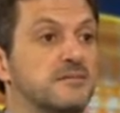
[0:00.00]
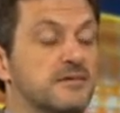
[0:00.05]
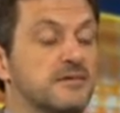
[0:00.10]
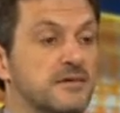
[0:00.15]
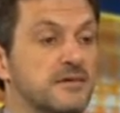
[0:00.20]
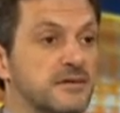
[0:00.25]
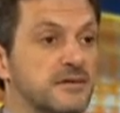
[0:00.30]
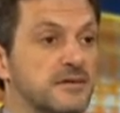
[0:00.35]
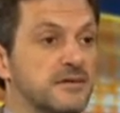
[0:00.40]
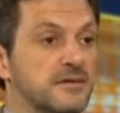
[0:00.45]

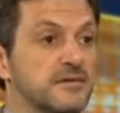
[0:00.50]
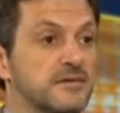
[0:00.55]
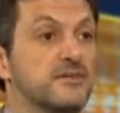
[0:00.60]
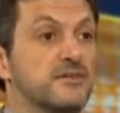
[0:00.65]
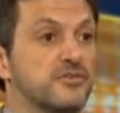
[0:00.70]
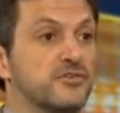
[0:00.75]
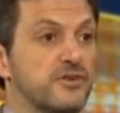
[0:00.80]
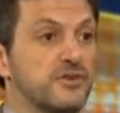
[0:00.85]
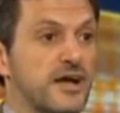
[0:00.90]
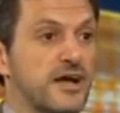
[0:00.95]
uh,
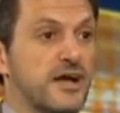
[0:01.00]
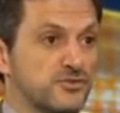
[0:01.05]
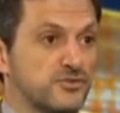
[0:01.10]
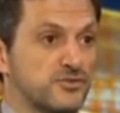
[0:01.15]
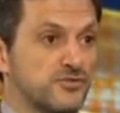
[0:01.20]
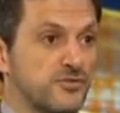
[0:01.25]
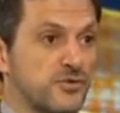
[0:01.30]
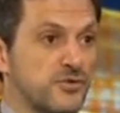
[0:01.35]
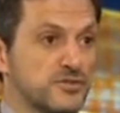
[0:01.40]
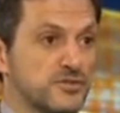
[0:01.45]

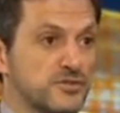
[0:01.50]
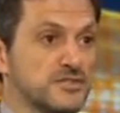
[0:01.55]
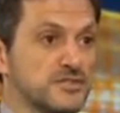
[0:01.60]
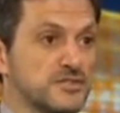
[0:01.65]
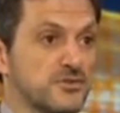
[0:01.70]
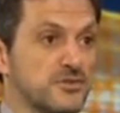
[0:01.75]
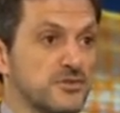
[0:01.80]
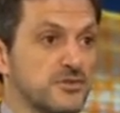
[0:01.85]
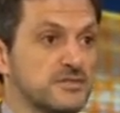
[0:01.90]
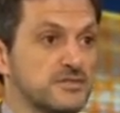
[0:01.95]
international forces
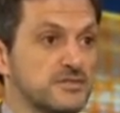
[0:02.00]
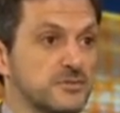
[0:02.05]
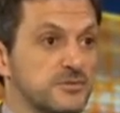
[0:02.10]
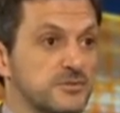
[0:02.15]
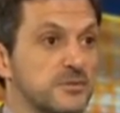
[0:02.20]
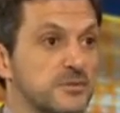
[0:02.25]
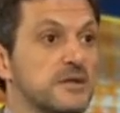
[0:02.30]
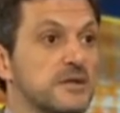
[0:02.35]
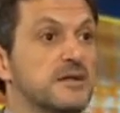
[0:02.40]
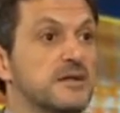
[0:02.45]
so as
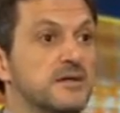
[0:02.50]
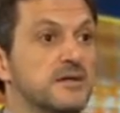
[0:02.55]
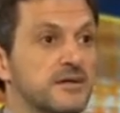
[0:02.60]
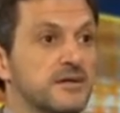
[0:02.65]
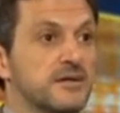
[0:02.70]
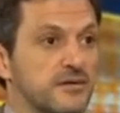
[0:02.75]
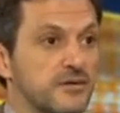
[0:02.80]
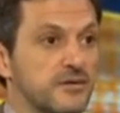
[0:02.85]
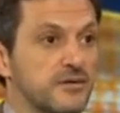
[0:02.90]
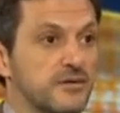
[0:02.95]
to
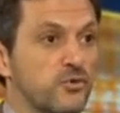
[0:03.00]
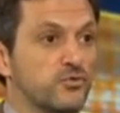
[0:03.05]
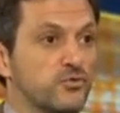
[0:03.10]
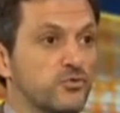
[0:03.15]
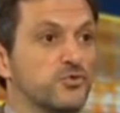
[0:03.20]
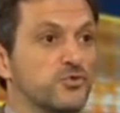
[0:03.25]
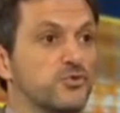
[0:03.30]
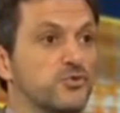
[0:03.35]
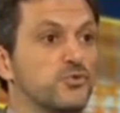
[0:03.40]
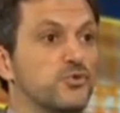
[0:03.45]
go
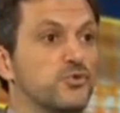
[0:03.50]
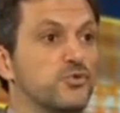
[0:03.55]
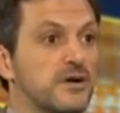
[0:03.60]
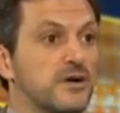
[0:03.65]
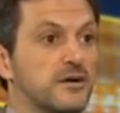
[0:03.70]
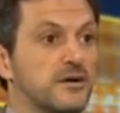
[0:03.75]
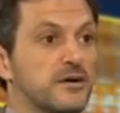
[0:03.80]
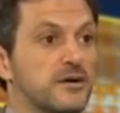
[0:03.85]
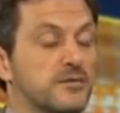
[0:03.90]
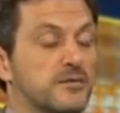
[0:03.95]
to
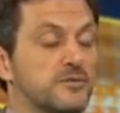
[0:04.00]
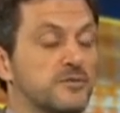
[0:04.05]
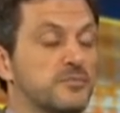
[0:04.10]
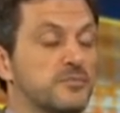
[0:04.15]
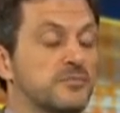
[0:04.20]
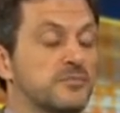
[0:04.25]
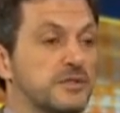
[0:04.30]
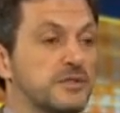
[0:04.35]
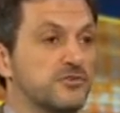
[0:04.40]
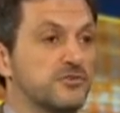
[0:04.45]
uh, to
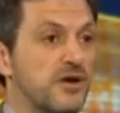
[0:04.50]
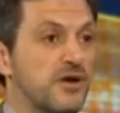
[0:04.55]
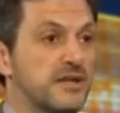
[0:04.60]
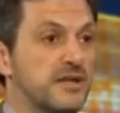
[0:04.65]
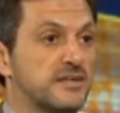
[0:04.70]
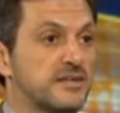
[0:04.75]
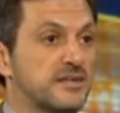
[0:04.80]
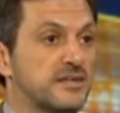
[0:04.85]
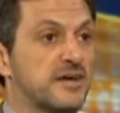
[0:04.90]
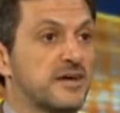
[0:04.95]
be
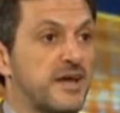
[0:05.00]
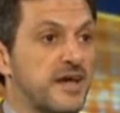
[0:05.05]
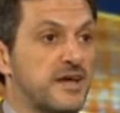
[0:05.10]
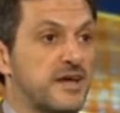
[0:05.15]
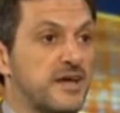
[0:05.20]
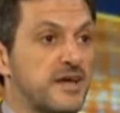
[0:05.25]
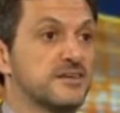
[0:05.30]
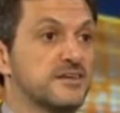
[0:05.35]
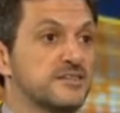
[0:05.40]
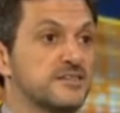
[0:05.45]
tried in The
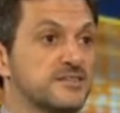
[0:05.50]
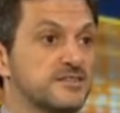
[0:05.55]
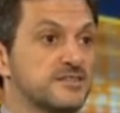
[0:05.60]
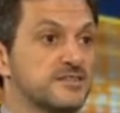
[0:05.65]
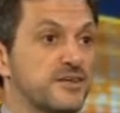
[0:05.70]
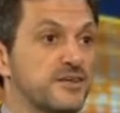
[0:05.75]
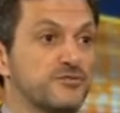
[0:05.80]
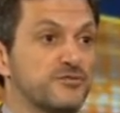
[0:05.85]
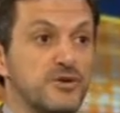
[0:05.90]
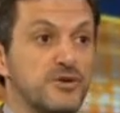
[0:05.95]
Hague mm-hmm.
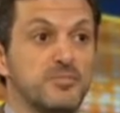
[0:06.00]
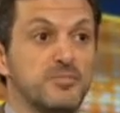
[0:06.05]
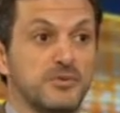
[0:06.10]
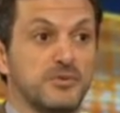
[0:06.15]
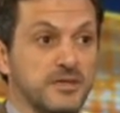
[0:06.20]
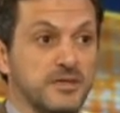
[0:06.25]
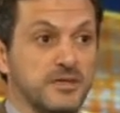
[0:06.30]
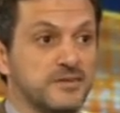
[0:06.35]
instead mm -hmm. of Tripoli.